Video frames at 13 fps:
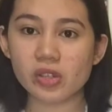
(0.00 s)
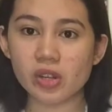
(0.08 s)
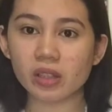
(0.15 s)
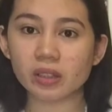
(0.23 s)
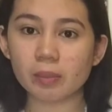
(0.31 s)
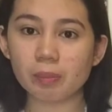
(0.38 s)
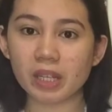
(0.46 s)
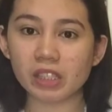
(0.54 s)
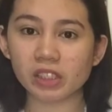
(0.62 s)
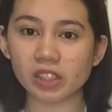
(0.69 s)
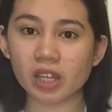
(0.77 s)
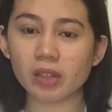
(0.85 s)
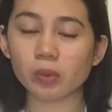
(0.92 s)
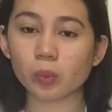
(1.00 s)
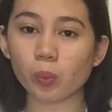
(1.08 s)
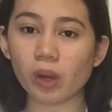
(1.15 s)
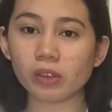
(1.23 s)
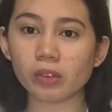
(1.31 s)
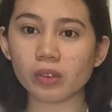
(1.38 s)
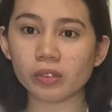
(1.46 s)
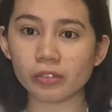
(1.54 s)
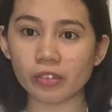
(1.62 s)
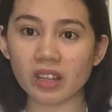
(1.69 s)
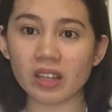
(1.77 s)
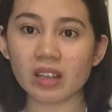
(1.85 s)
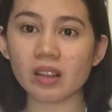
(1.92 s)
warn the patient what to
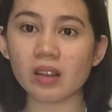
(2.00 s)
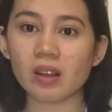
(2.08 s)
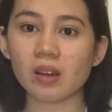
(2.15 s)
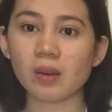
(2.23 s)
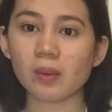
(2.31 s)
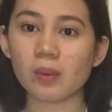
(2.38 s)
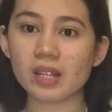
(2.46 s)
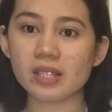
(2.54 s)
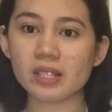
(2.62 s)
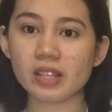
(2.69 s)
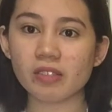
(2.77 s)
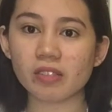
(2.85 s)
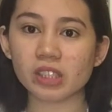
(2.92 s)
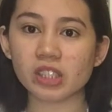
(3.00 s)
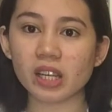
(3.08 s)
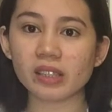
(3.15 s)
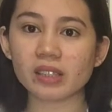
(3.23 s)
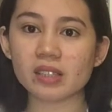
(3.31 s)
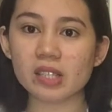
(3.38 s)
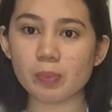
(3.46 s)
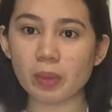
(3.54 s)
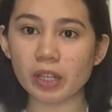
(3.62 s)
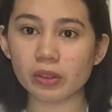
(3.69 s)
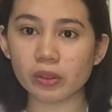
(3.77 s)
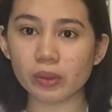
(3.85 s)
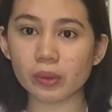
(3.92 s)
feel once the vaginal
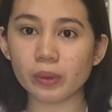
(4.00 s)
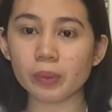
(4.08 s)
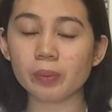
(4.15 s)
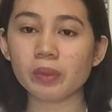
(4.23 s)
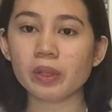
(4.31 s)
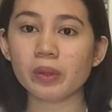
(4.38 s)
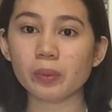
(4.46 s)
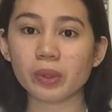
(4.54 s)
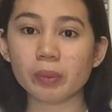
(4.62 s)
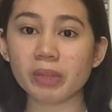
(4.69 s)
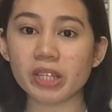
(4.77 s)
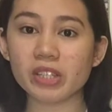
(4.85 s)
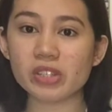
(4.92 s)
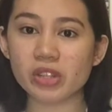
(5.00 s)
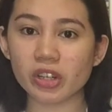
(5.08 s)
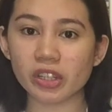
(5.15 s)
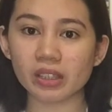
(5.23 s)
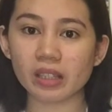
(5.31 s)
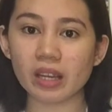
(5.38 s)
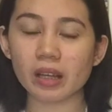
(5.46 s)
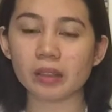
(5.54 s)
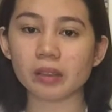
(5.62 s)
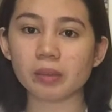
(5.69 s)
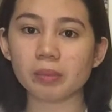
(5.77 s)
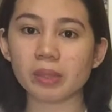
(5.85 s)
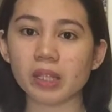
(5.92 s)
speculum will be inserted
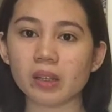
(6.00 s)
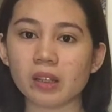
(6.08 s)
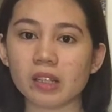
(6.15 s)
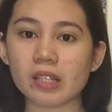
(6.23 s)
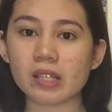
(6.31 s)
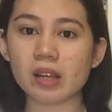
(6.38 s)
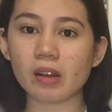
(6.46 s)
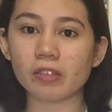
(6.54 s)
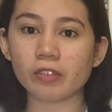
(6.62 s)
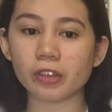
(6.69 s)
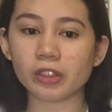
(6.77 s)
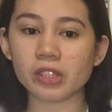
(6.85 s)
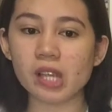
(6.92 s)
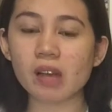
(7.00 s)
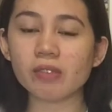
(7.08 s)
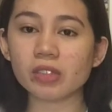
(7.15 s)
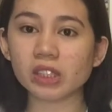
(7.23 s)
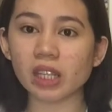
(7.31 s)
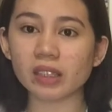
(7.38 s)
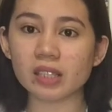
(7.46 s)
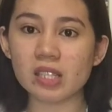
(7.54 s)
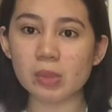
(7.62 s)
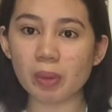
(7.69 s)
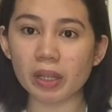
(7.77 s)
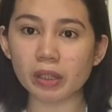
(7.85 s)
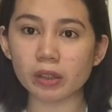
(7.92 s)
because um, for some vaginal
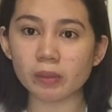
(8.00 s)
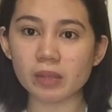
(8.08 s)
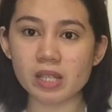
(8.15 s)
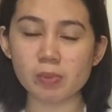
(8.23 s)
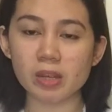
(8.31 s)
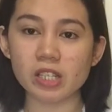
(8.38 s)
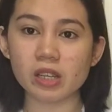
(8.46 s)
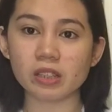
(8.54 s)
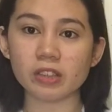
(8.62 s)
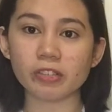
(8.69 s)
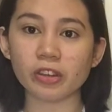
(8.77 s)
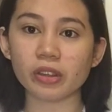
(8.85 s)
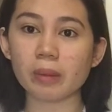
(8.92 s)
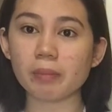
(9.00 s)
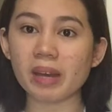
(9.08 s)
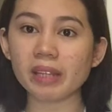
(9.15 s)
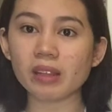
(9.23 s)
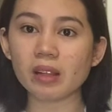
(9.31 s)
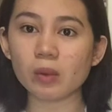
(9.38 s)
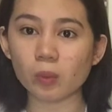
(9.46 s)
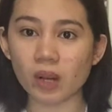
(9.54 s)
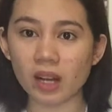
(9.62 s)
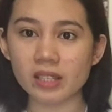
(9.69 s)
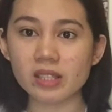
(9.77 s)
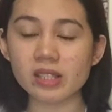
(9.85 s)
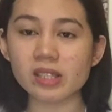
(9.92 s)
speculum, especially for the metal
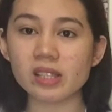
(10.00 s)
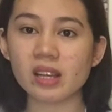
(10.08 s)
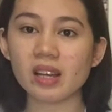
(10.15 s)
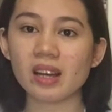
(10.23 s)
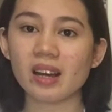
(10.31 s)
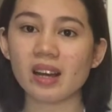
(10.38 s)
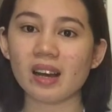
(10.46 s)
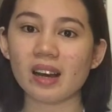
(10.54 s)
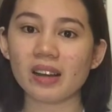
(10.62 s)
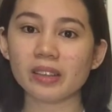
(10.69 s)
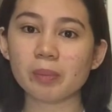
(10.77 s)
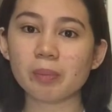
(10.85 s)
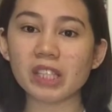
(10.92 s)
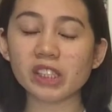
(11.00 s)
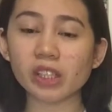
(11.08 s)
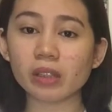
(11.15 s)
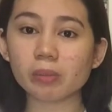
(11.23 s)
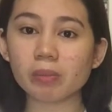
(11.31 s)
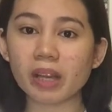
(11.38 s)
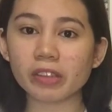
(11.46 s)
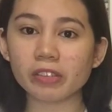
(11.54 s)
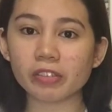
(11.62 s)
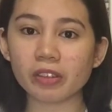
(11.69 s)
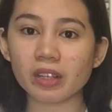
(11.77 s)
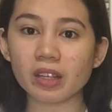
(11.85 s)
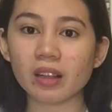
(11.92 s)
ones, uh, the patient might
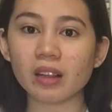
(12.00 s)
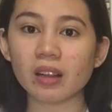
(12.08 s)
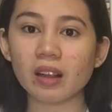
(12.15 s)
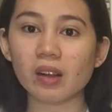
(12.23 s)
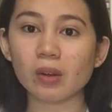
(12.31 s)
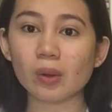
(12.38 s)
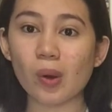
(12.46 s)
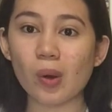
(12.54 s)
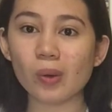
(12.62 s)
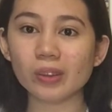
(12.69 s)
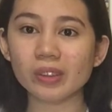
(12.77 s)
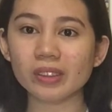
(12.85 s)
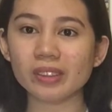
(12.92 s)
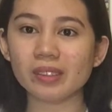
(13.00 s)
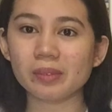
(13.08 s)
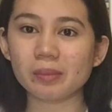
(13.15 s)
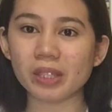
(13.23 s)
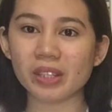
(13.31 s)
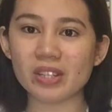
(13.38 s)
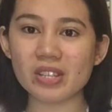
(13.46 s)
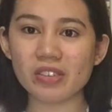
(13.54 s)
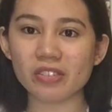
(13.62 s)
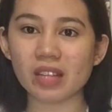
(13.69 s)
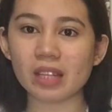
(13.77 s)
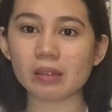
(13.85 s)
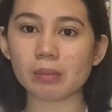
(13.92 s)
feel cold because
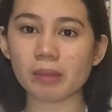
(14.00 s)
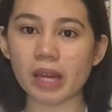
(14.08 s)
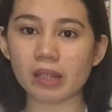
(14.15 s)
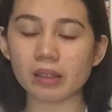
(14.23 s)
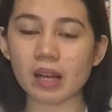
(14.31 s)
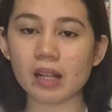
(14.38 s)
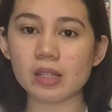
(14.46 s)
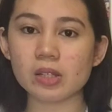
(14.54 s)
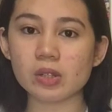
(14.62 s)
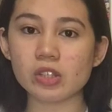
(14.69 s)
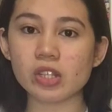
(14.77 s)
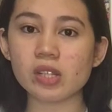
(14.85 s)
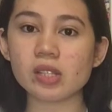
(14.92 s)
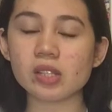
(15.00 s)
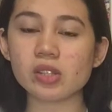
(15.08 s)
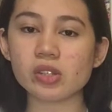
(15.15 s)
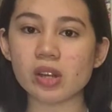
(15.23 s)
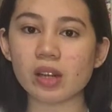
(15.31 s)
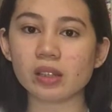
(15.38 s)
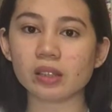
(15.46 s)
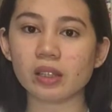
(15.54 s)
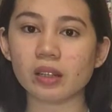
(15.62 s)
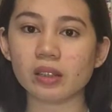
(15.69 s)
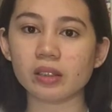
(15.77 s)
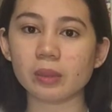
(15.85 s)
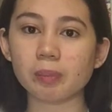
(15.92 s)
of that metal. So just warn
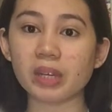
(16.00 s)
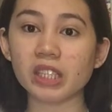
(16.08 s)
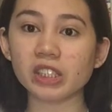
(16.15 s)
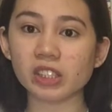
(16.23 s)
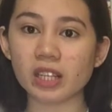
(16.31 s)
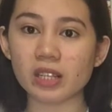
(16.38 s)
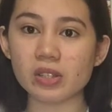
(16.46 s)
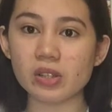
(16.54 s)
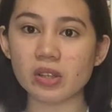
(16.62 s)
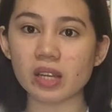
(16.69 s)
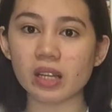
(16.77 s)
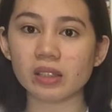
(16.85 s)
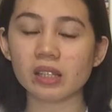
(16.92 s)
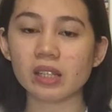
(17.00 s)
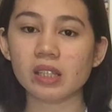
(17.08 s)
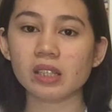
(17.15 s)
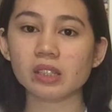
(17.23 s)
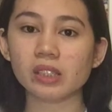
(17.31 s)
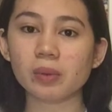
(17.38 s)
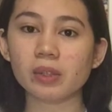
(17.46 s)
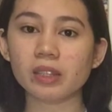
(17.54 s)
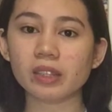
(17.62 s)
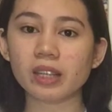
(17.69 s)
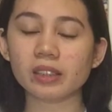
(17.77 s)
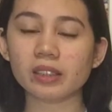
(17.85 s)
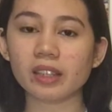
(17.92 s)
the, the patient so that she will
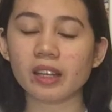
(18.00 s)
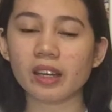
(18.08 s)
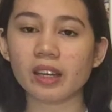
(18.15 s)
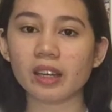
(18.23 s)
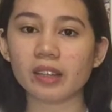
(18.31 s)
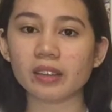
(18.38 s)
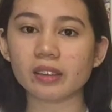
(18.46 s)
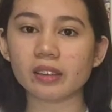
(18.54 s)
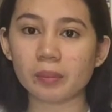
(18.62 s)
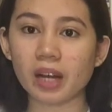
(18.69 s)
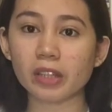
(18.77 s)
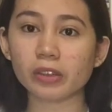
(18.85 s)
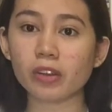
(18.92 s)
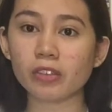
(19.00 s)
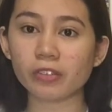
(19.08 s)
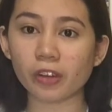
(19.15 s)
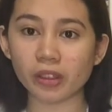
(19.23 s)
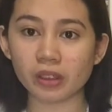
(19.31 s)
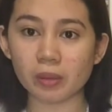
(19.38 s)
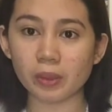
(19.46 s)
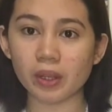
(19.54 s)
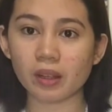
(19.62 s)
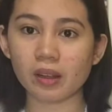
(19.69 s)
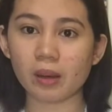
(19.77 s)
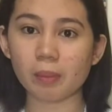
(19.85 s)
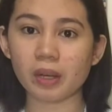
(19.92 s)
not get um, uncomfortable
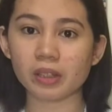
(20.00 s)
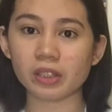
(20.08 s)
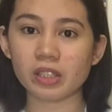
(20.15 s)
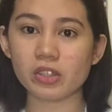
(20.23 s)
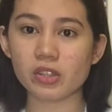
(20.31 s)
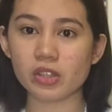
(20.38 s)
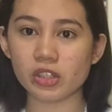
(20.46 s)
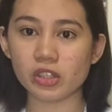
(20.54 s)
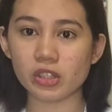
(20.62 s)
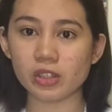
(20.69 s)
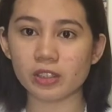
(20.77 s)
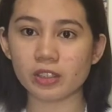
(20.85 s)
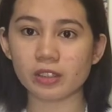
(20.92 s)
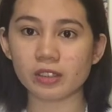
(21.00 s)
upon insertion.